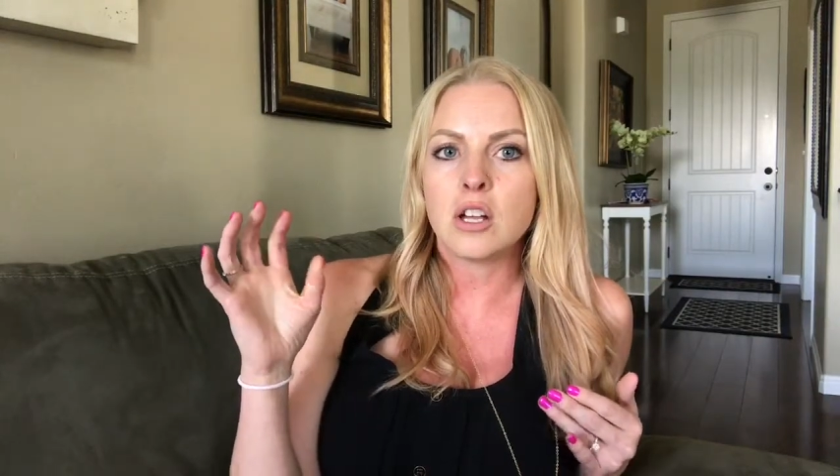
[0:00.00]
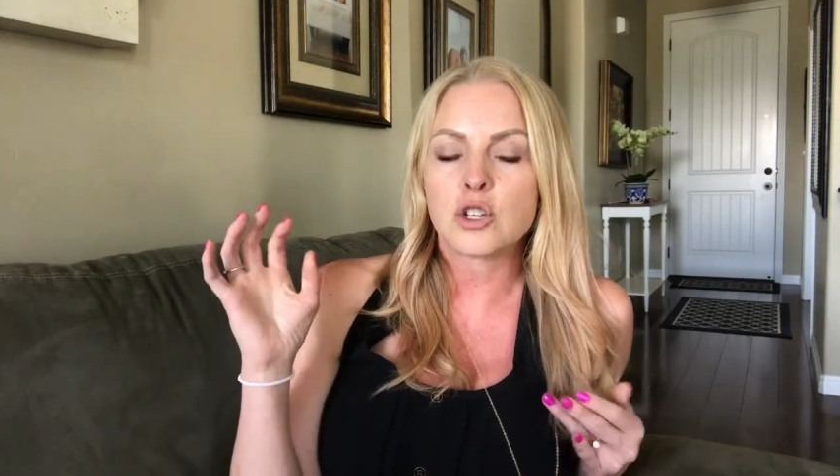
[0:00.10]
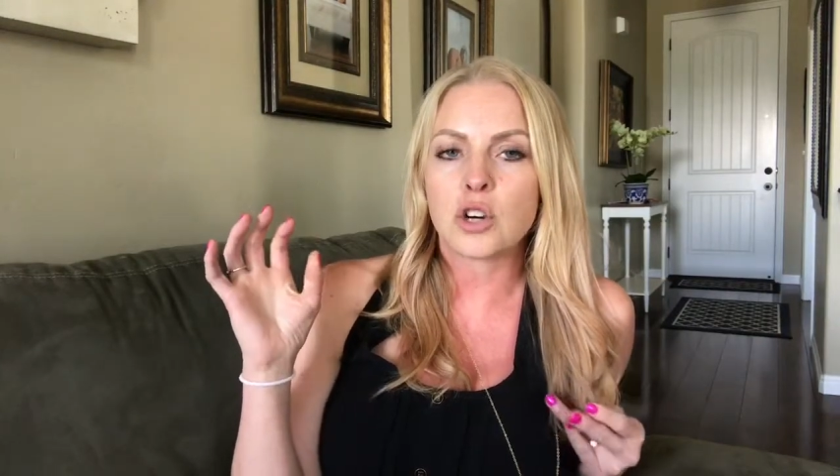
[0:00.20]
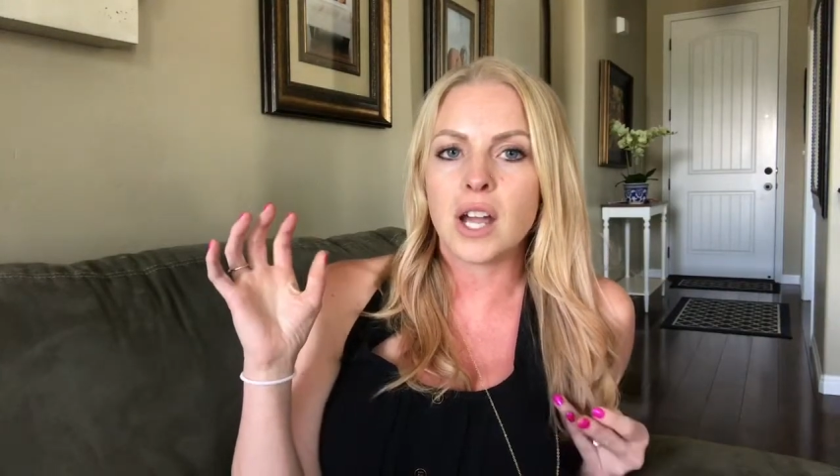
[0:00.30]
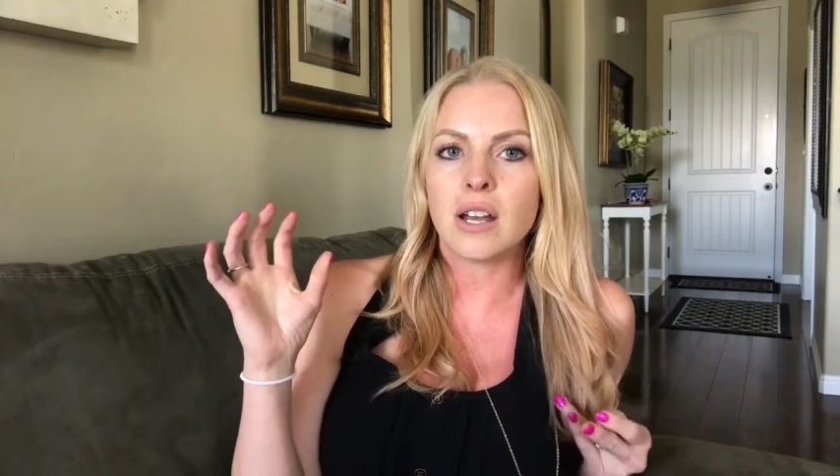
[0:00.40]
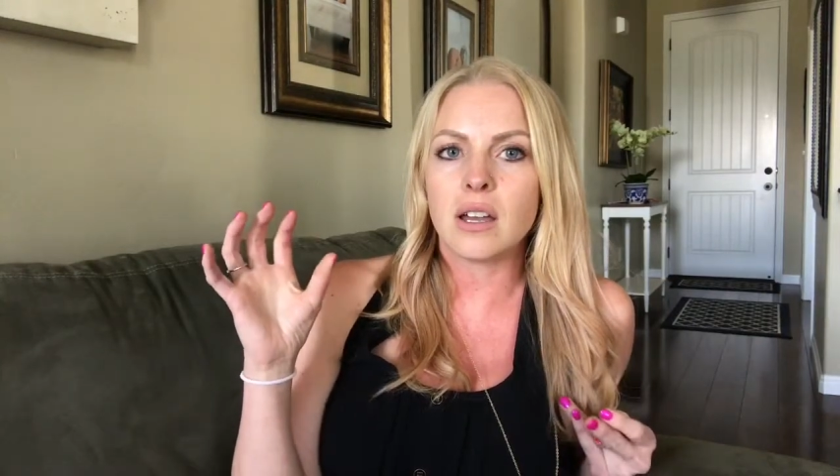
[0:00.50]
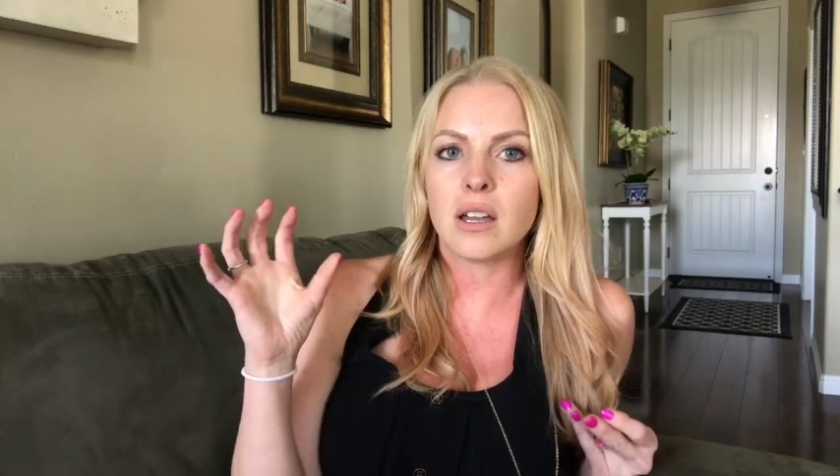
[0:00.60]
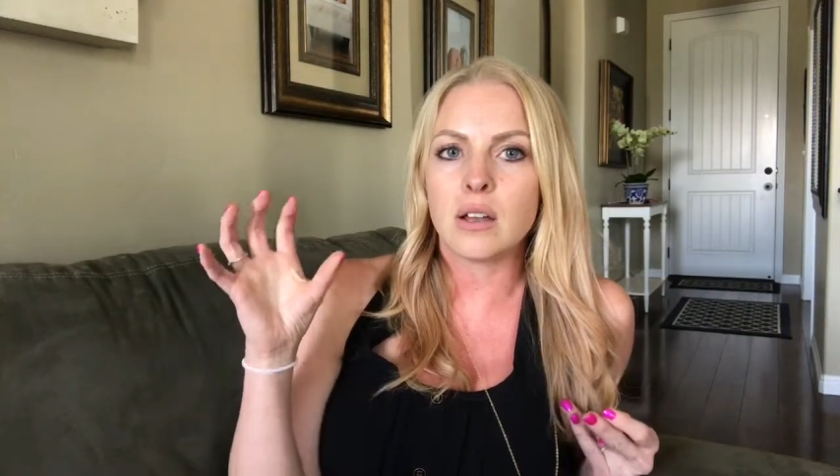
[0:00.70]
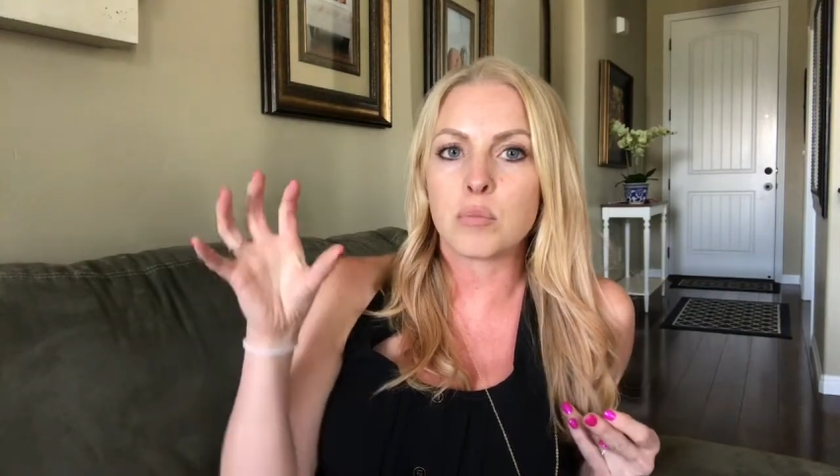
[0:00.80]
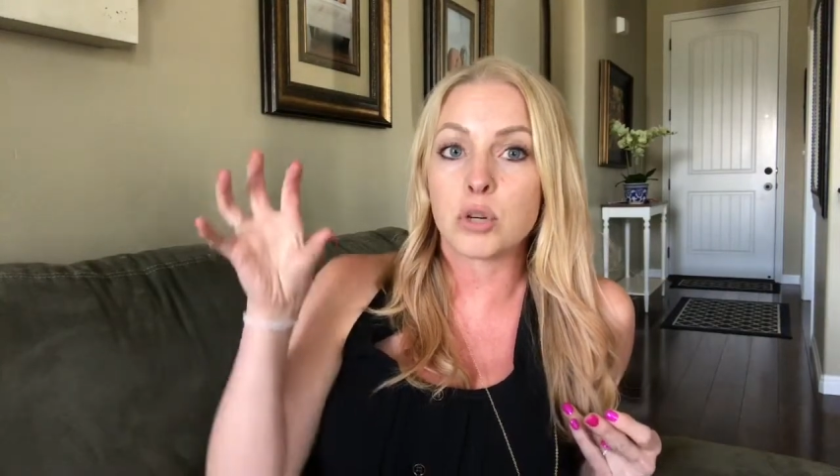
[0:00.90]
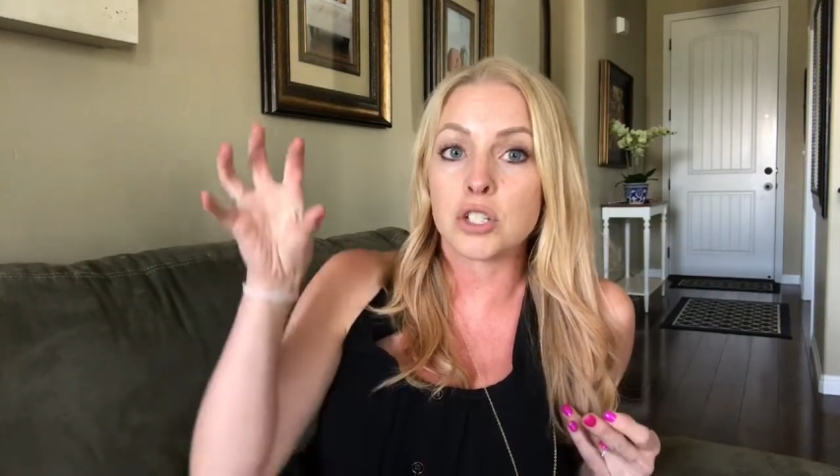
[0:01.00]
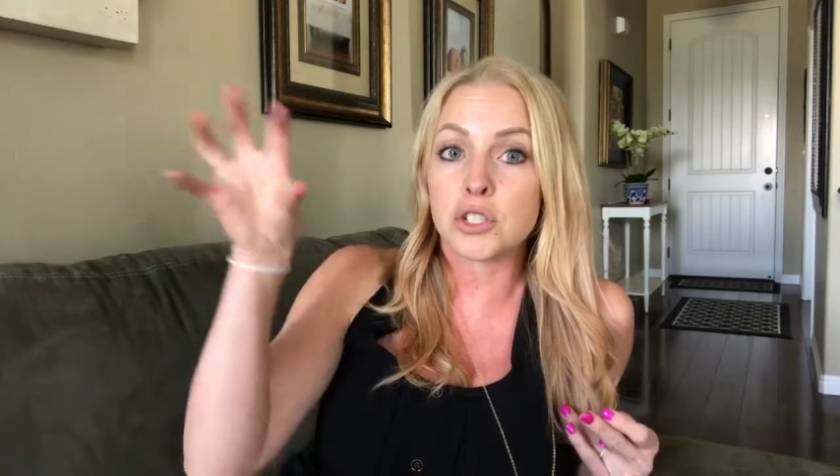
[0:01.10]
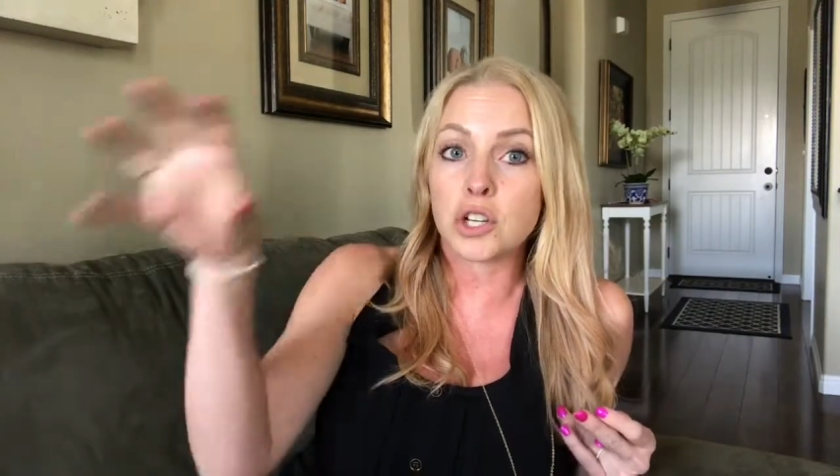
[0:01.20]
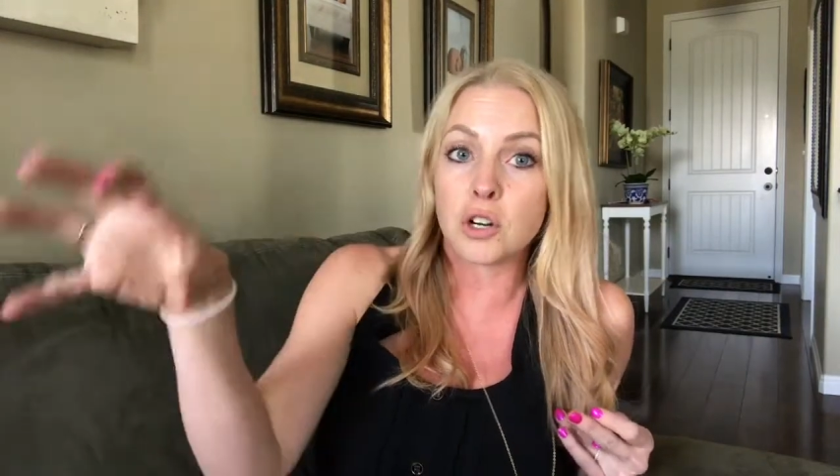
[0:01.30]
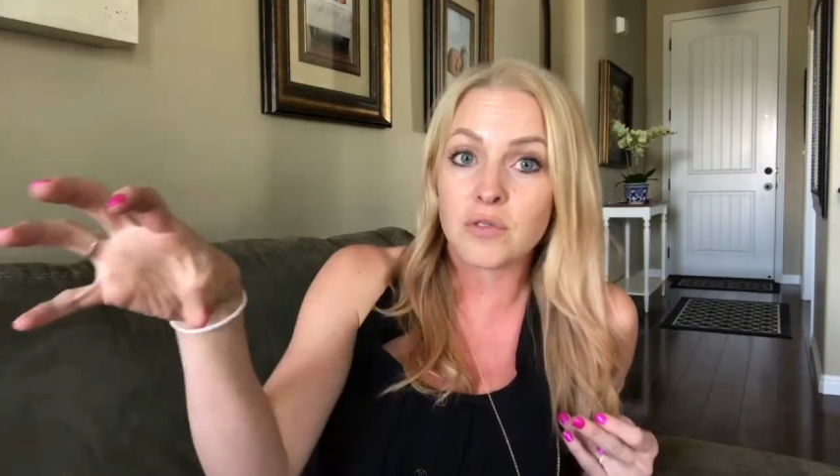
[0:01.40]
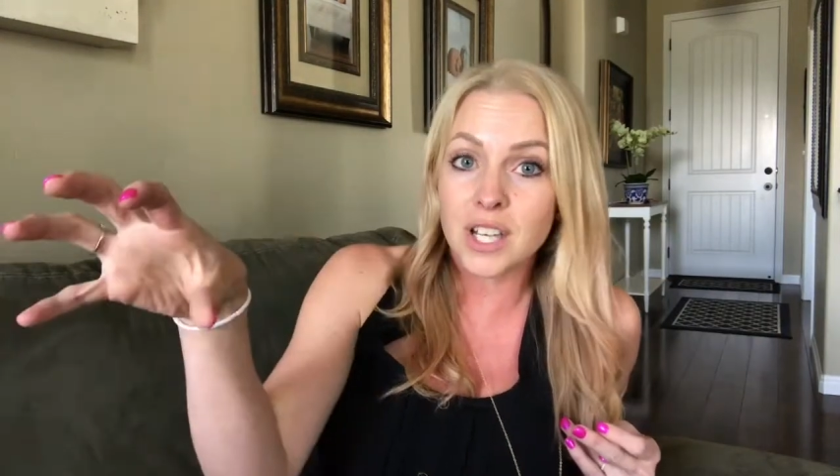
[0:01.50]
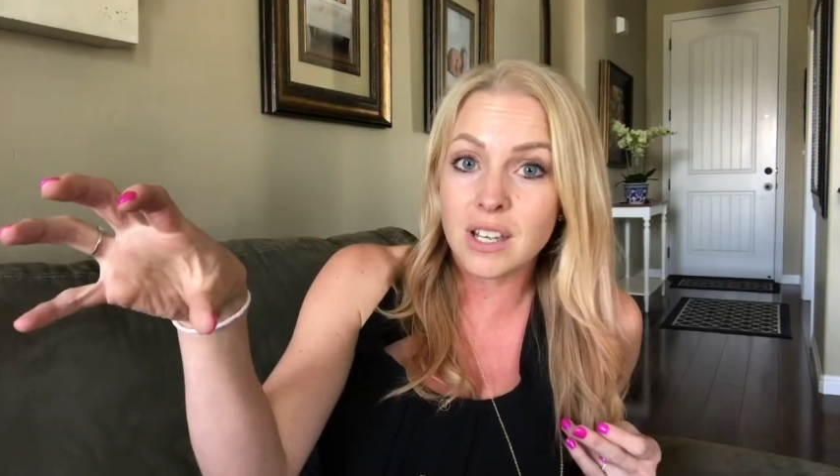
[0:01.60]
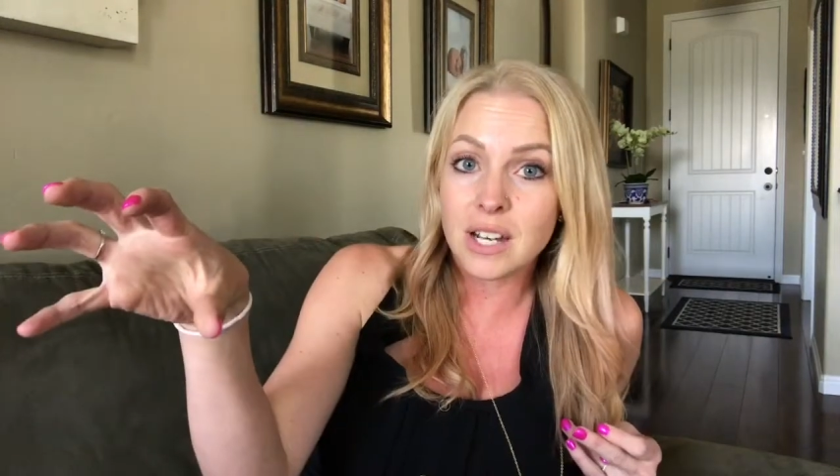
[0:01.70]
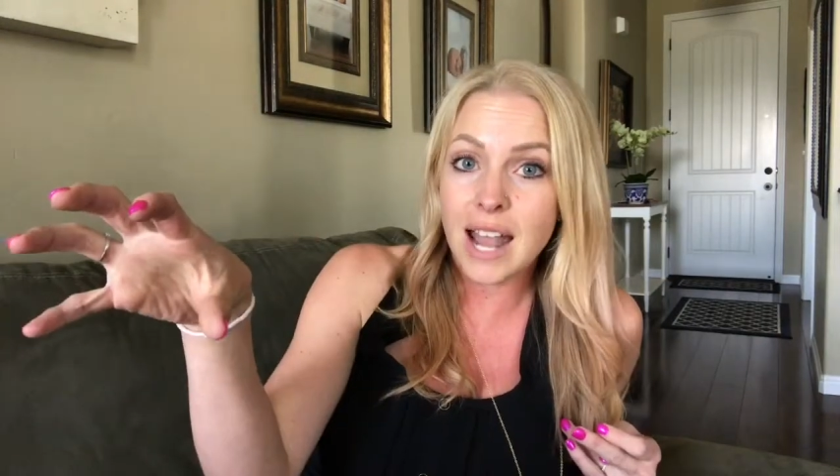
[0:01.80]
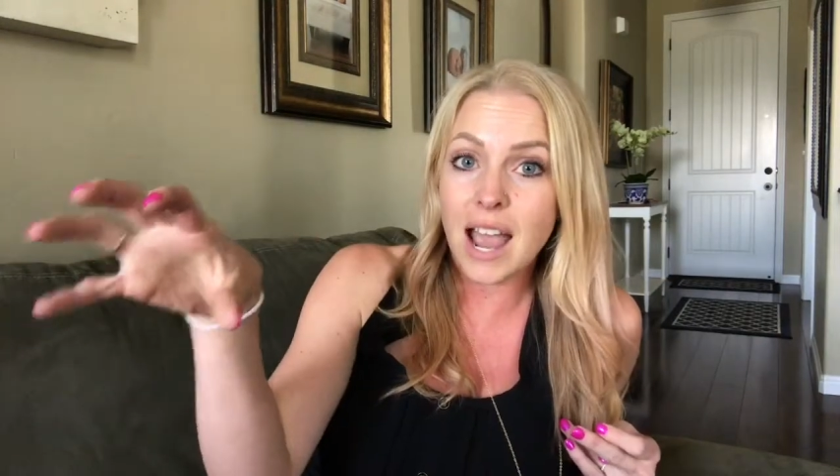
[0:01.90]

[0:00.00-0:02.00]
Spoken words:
try to preserve it